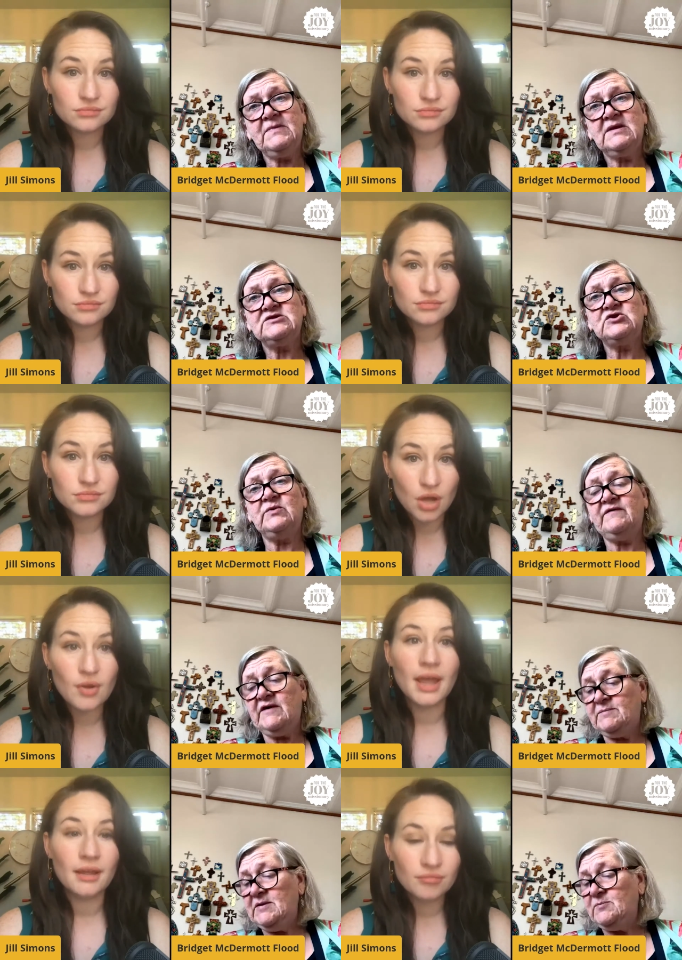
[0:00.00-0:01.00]
Speaker 1: So we've
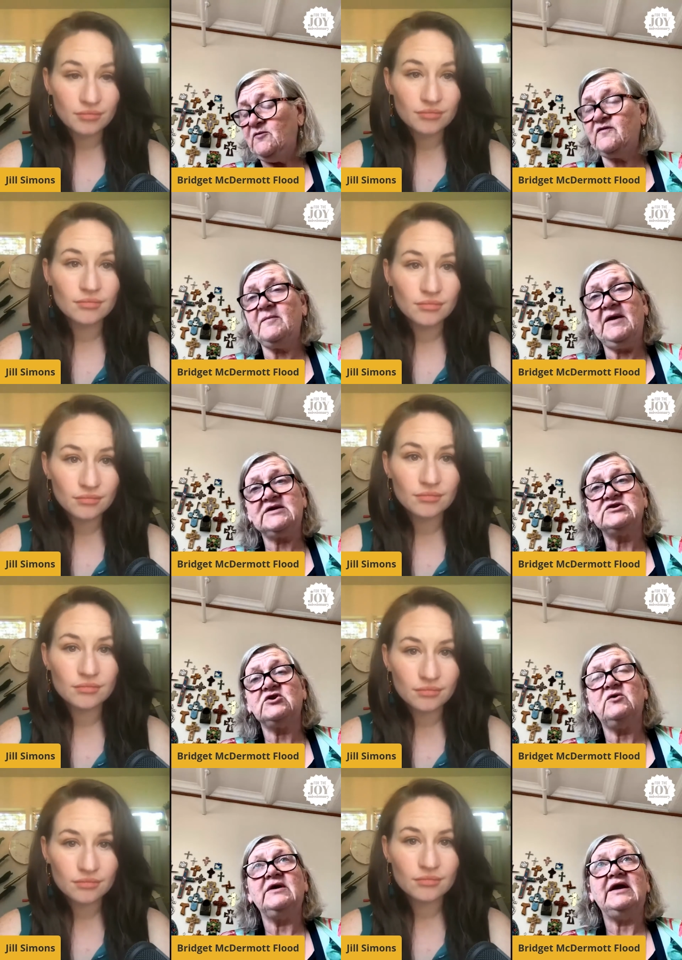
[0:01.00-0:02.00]
okay. had people from
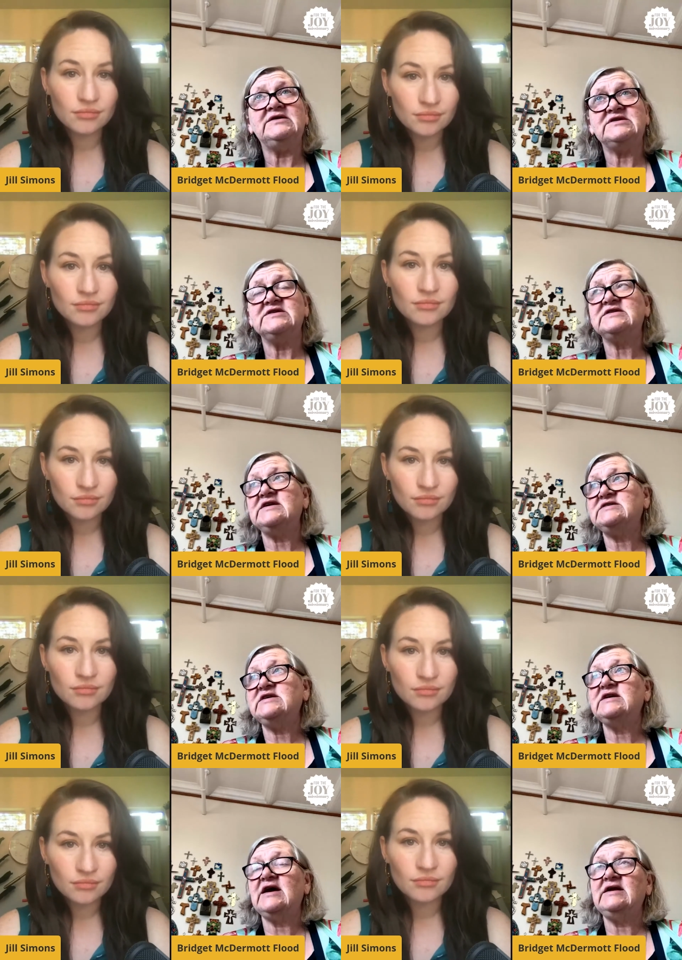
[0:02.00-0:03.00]
Mexico and eight since
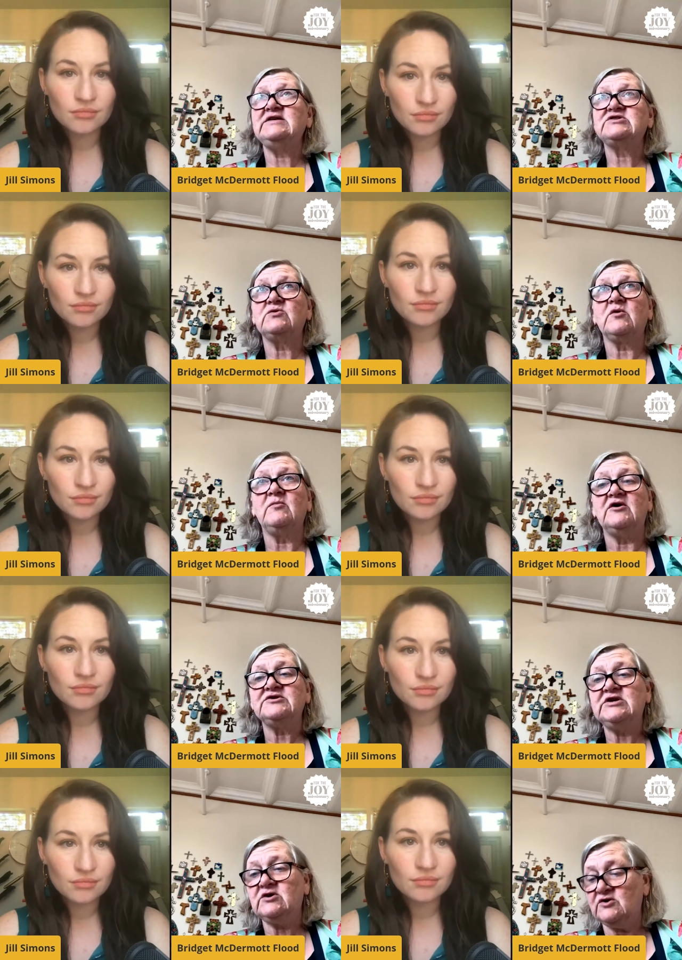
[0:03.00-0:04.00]
1890. So we're
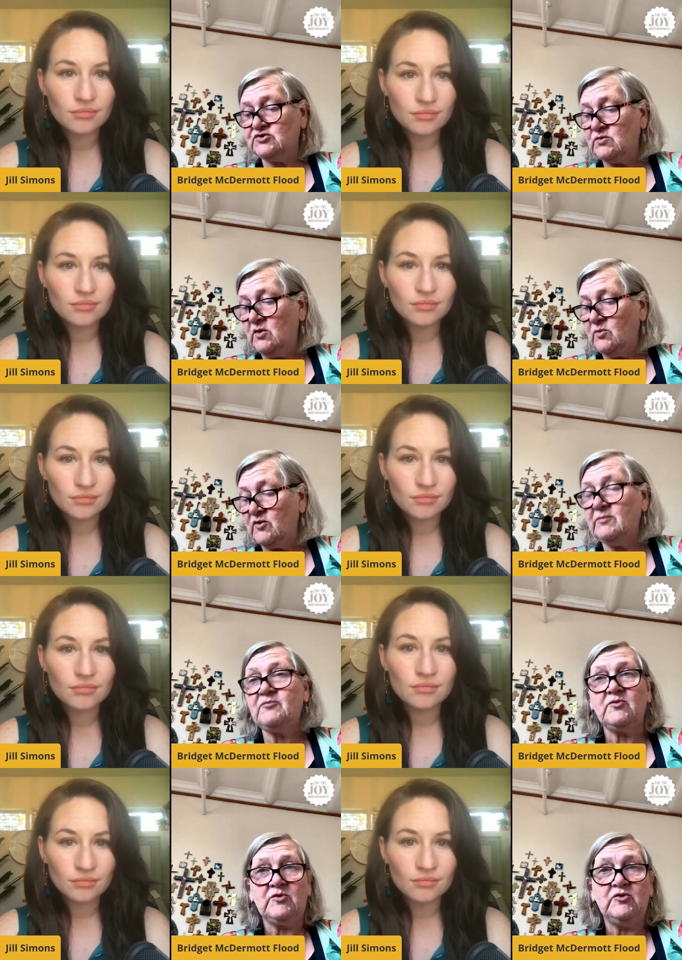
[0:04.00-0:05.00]
multicultural. We're in
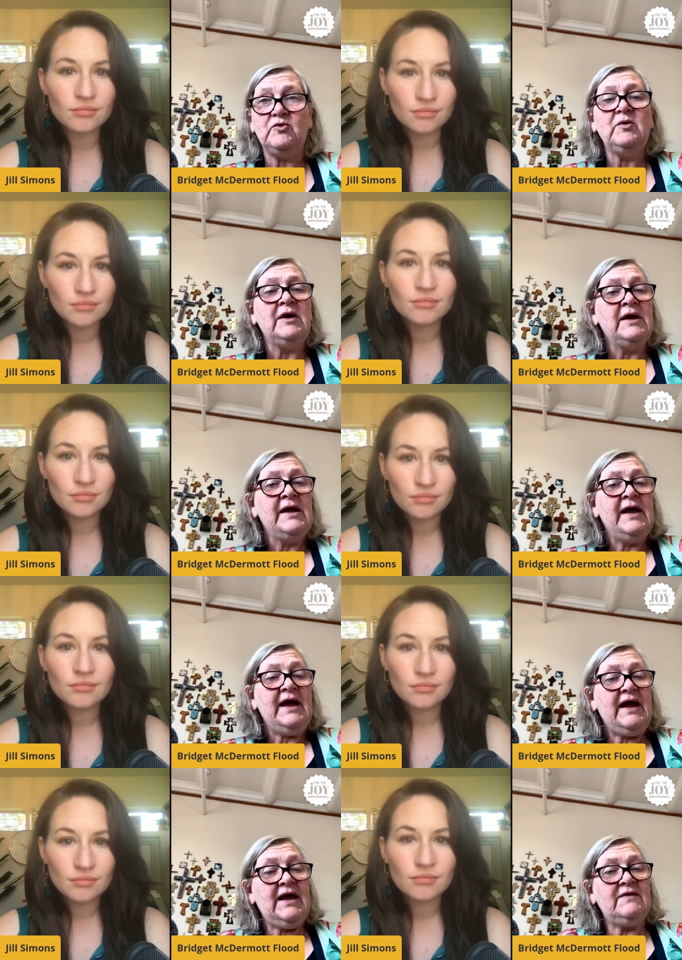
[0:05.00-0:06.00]
Peru. Mm
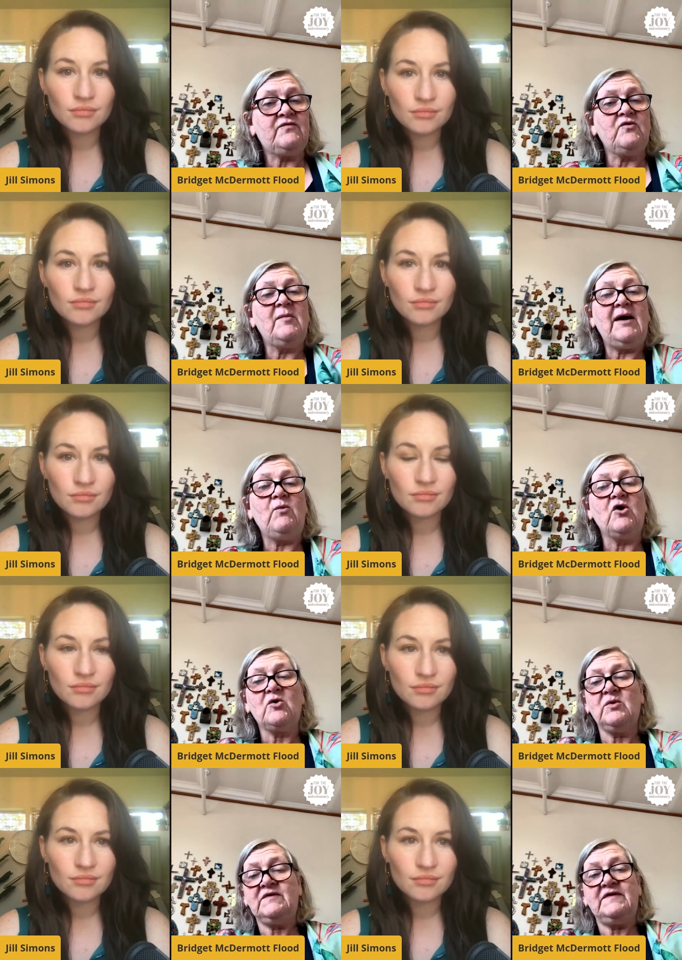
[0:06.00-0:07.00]
-hmm. And through my
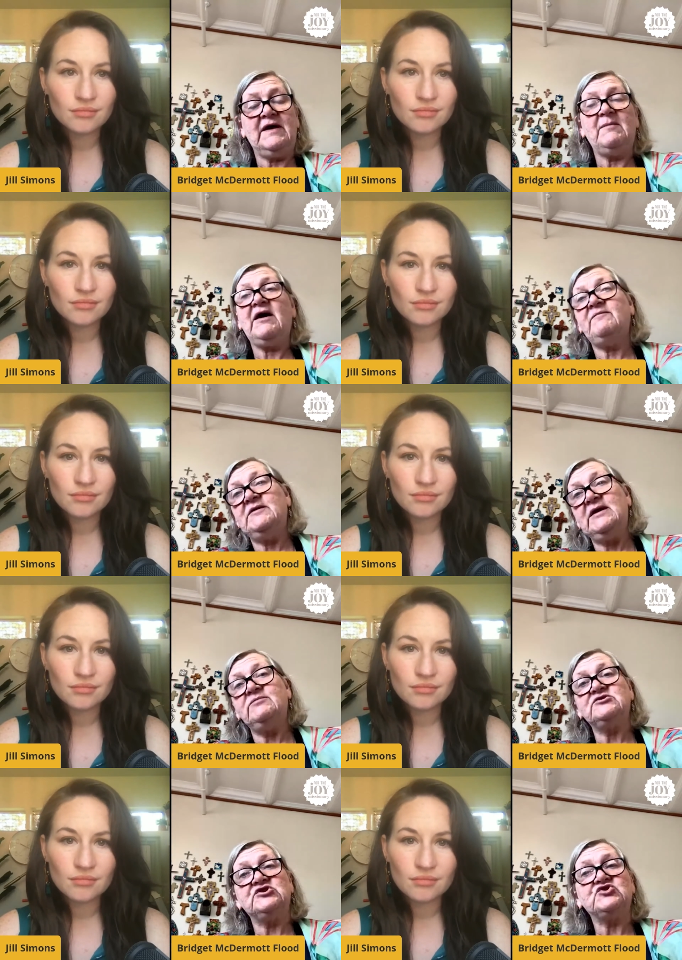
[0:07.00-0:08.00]
work with them, I've been
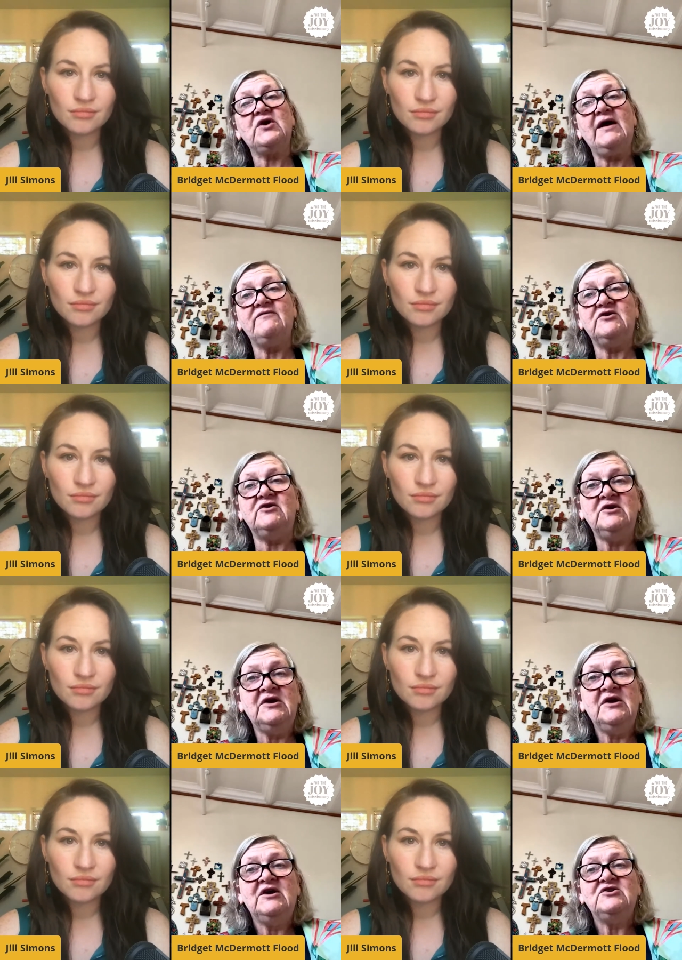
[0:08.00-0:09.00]
able to travel
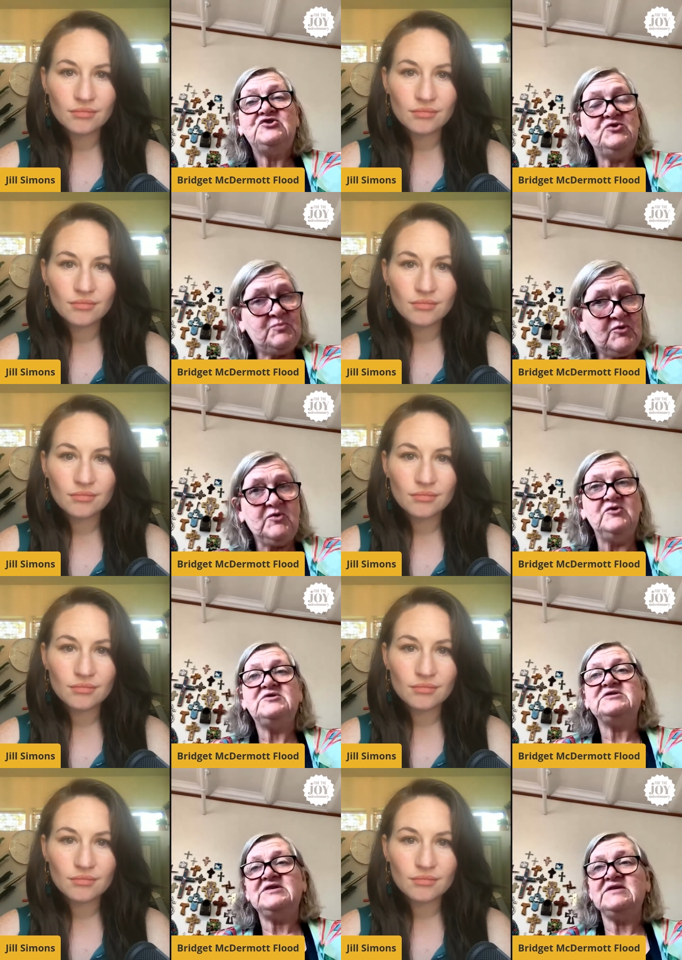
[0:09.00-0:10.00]
to Peru
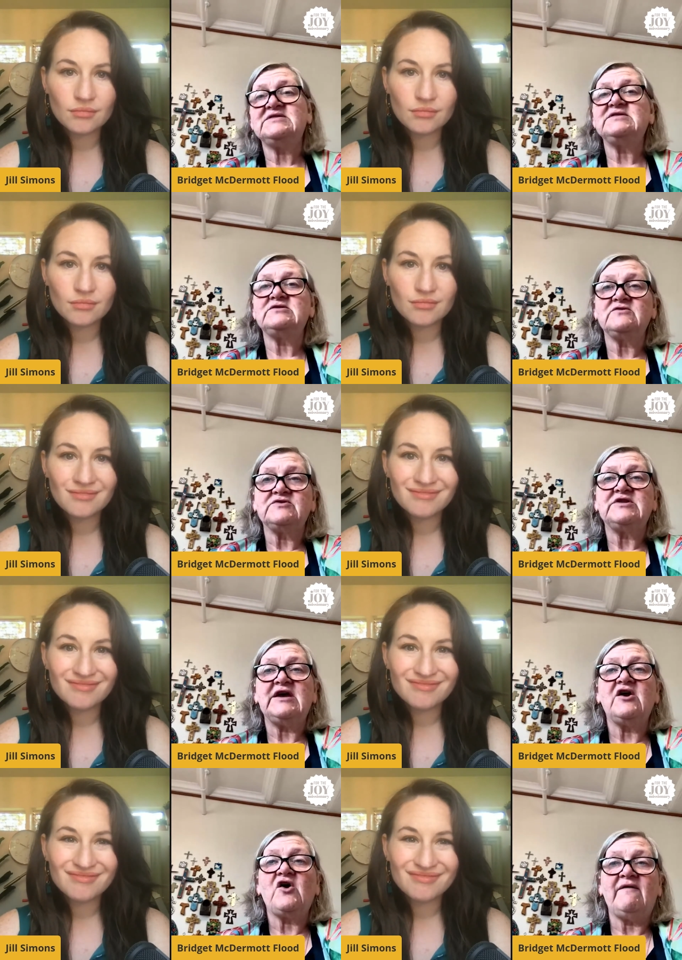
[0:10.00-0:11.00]
to see the sisters
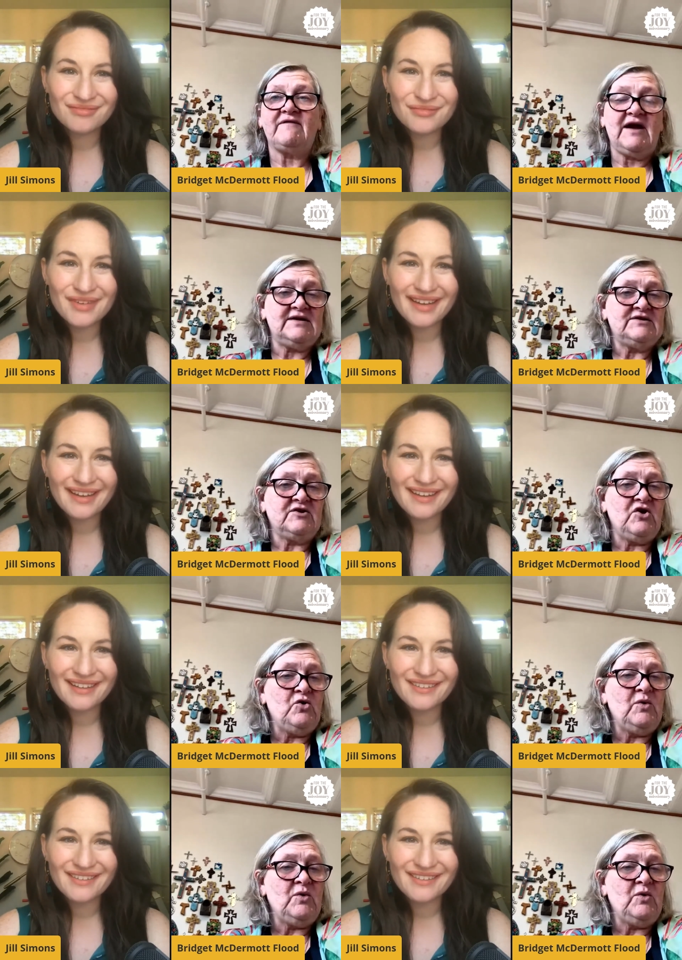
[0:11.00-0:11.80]
there. I've gotten mm -hmm. to mm-hmm.